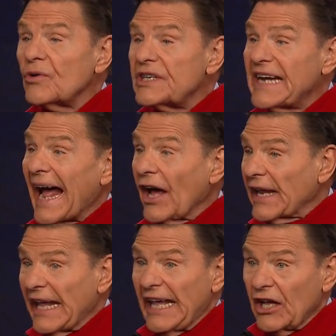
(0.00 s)
doubt
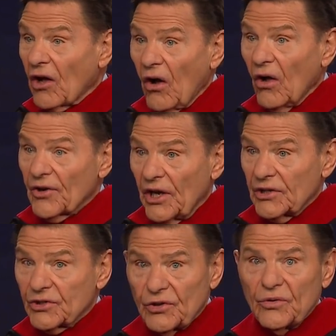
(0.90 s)
he called
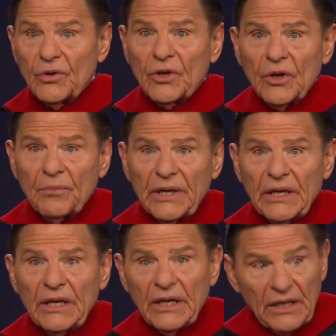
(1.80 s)
us to
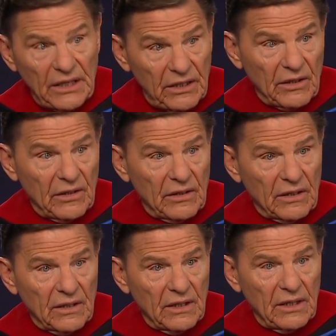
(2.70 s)
be here.
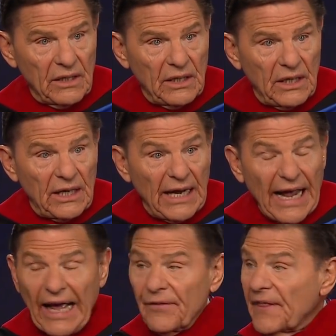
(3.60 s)

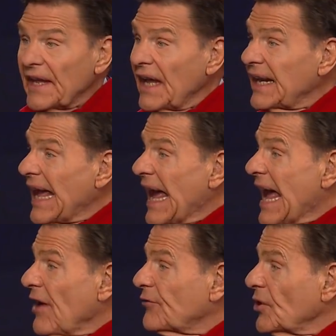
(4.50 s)
And then
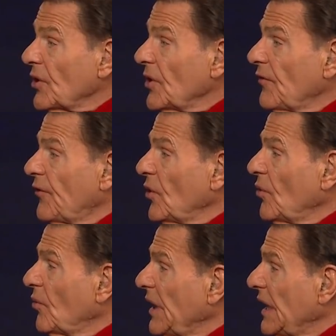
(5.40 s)
after a
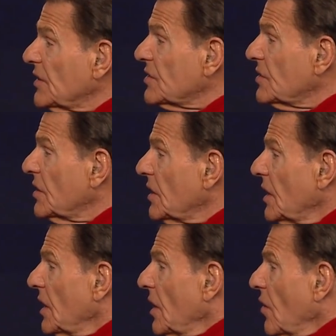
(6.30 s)
few weeks,
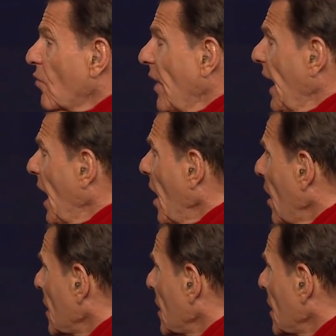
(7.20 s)
well,